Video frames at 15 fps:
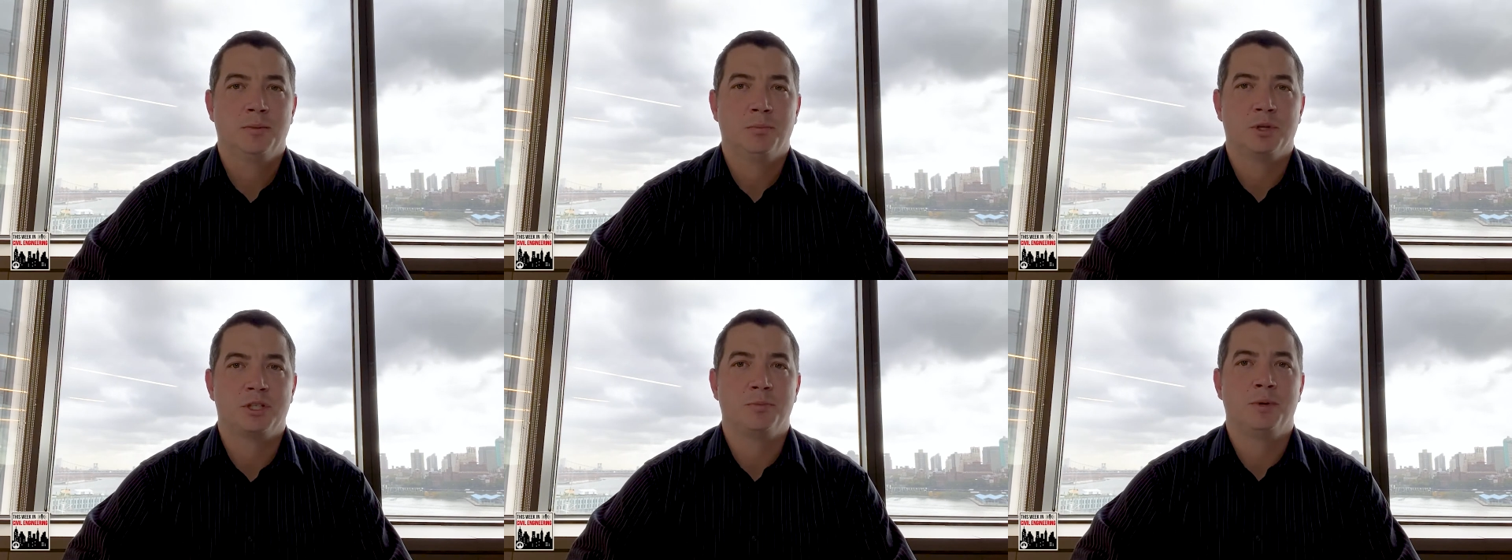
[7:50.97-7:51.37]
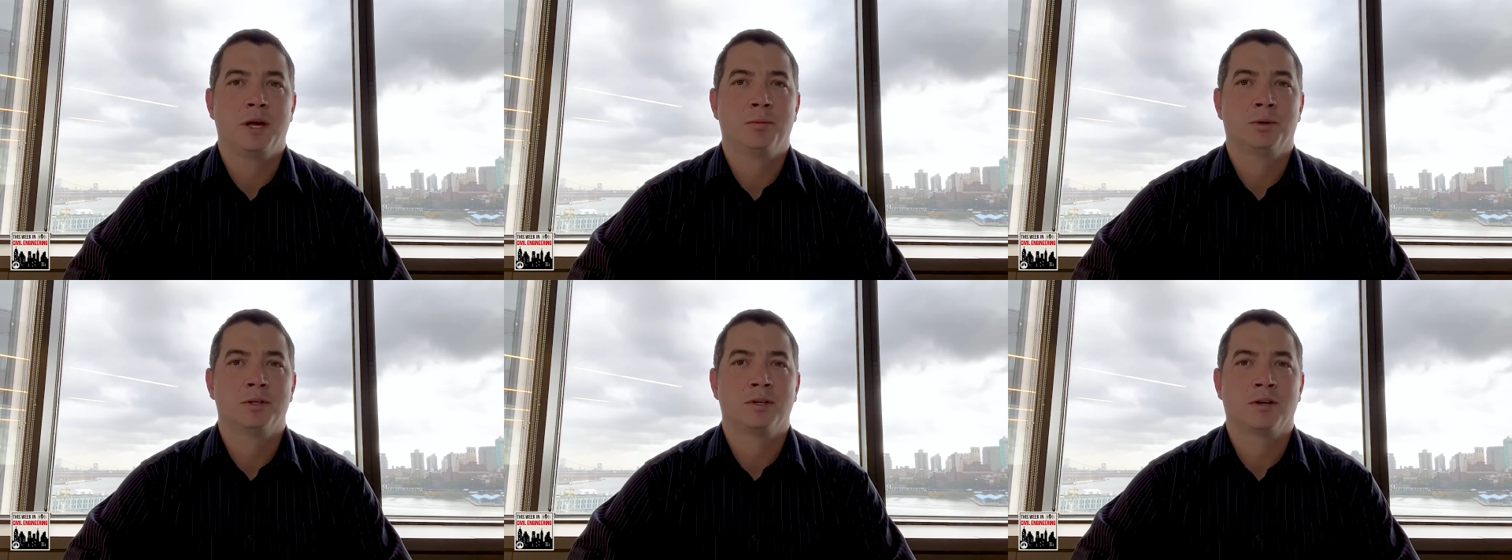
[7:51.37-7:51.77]
But to be
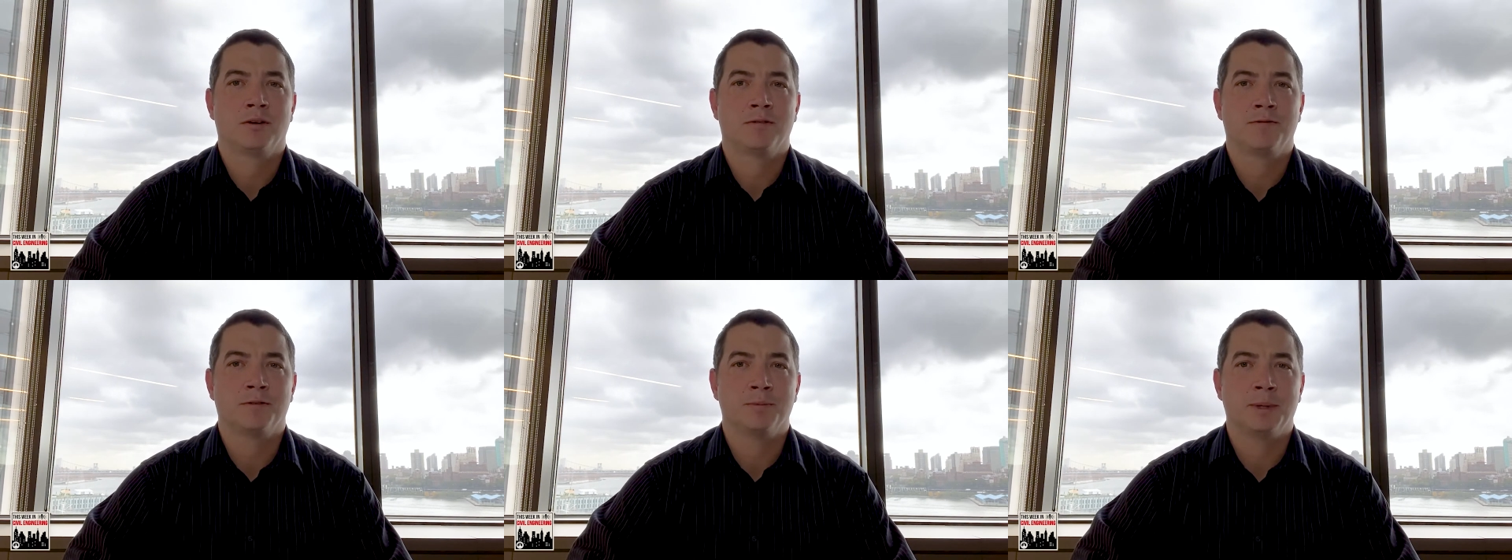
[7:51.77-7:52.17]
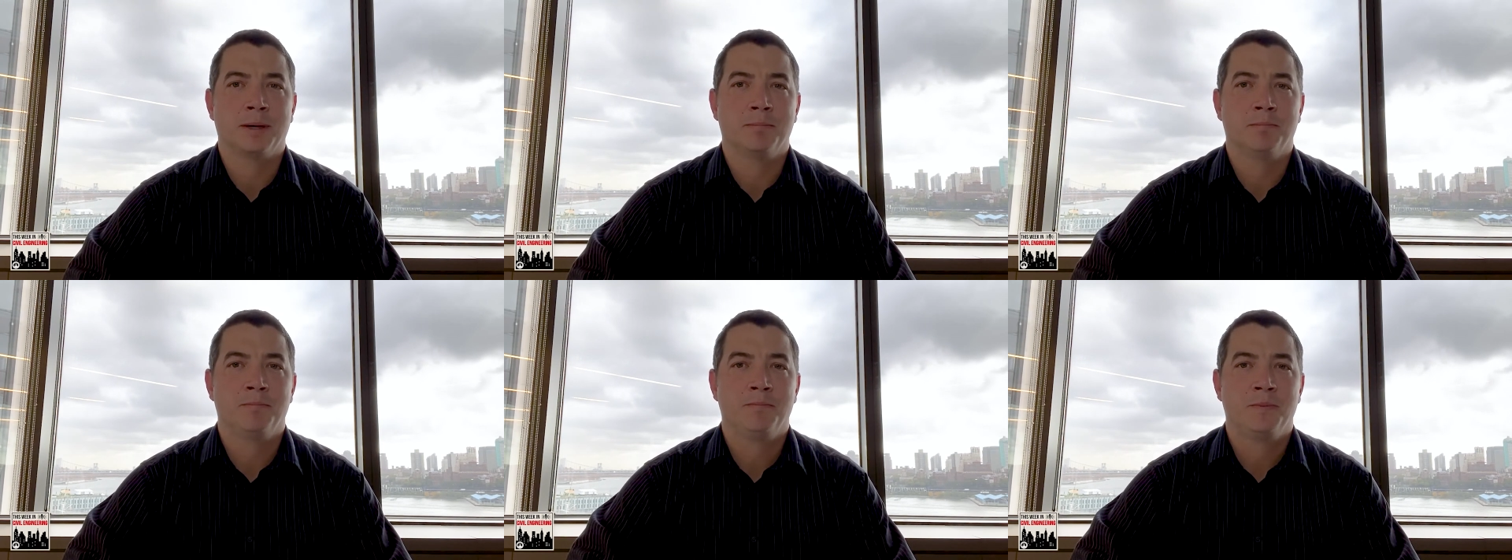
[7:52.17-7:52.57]
able to learn from
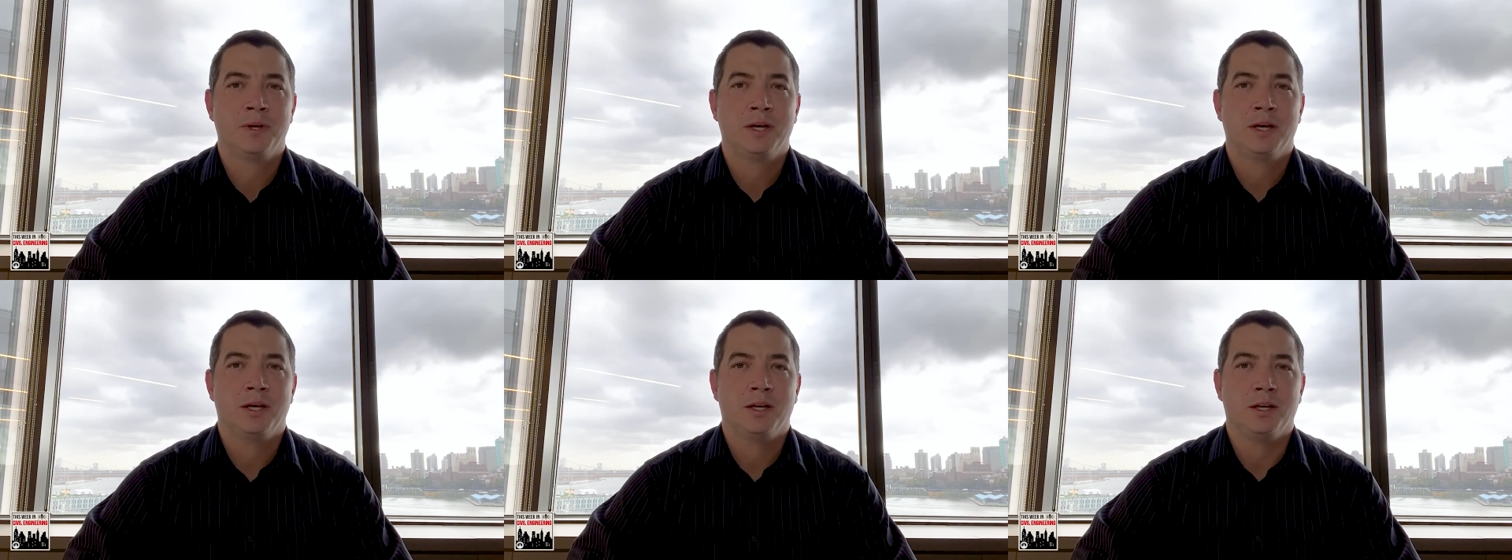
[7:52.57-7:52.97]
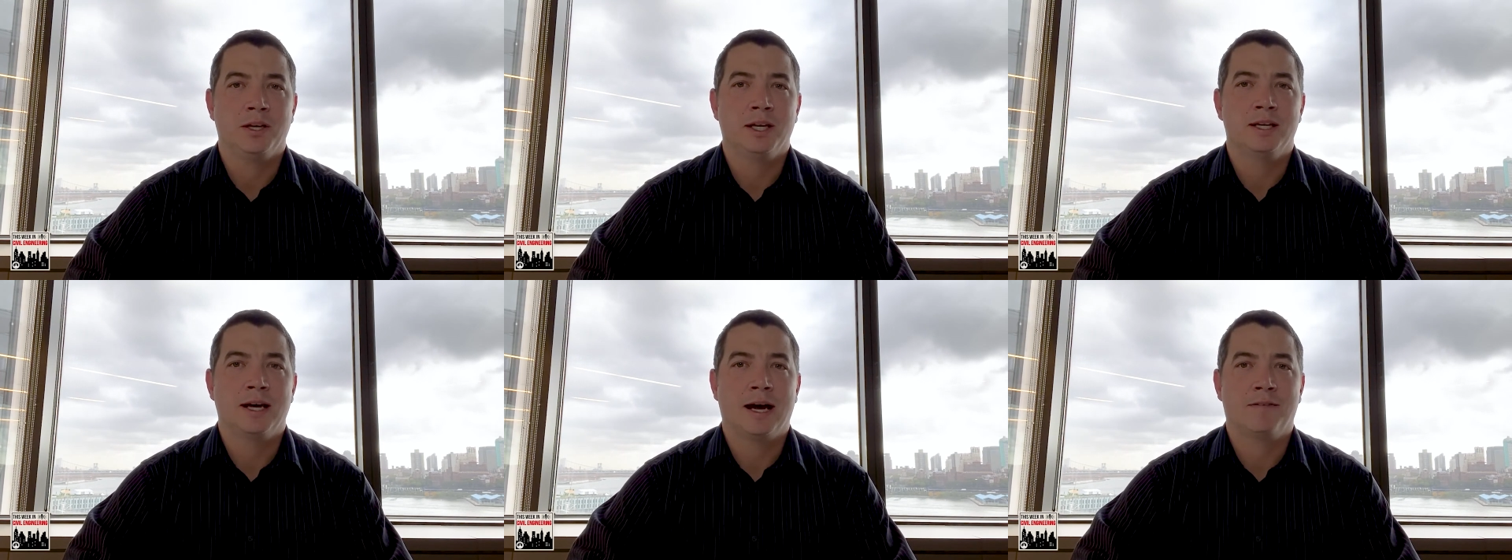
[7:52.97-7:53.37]
them, you
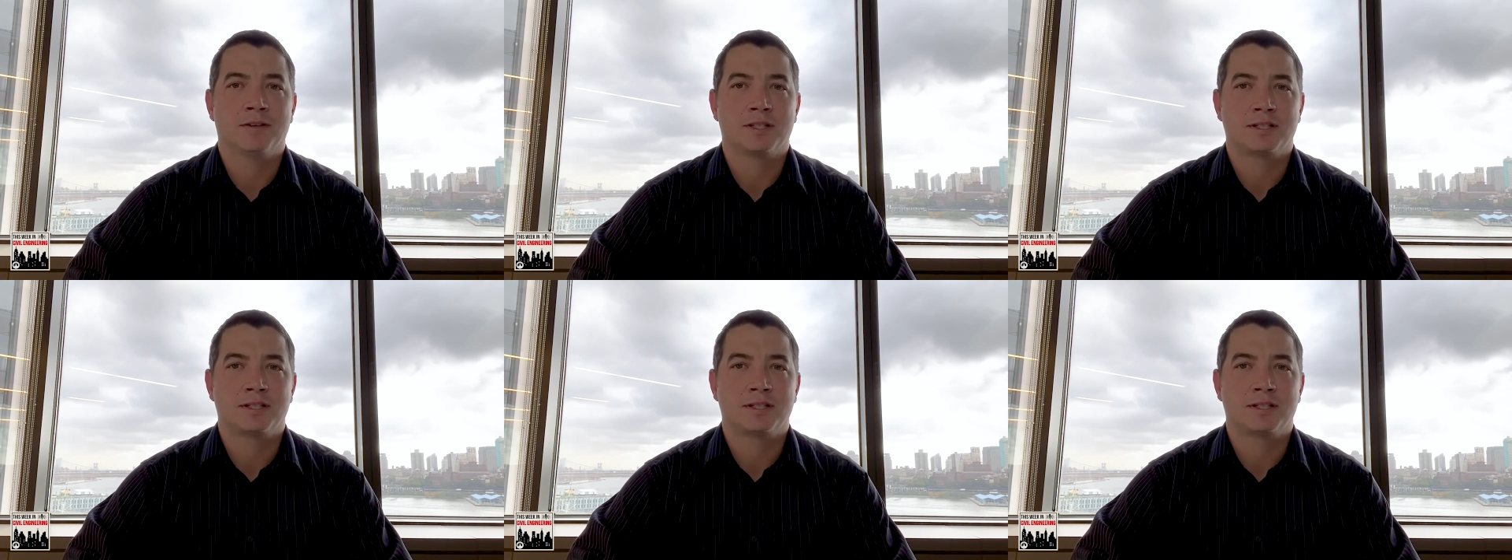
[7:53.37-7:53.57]
need to have a